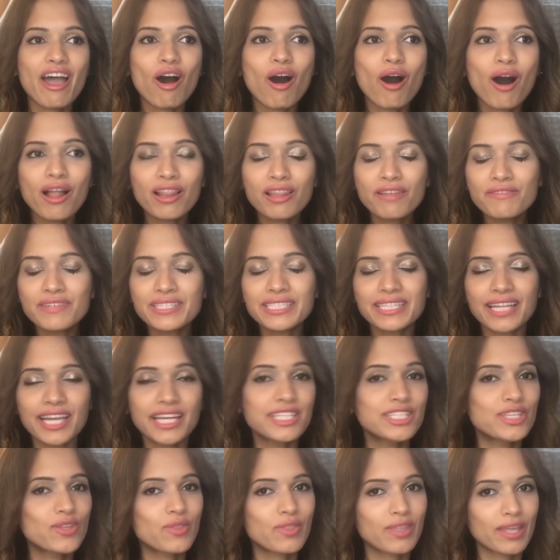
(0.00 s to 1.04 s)
all of us
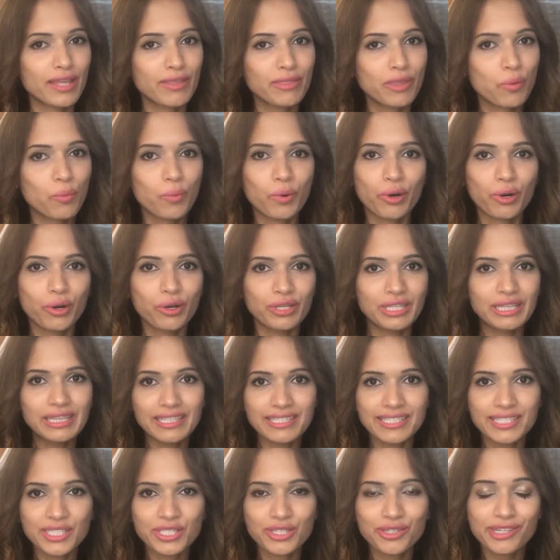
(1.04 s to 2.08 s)
like to think that we're good
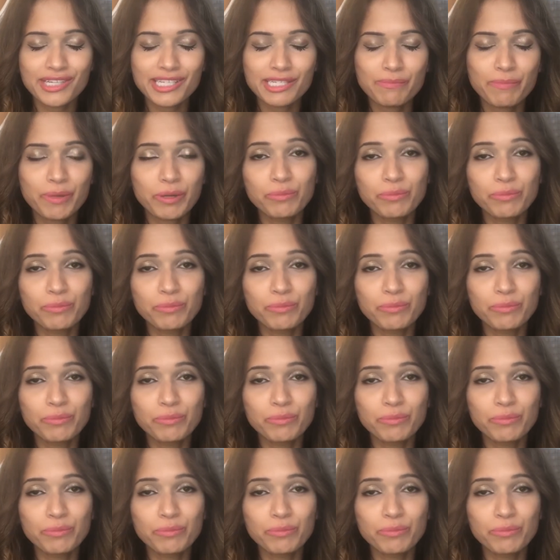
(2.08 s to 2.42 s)
listeners,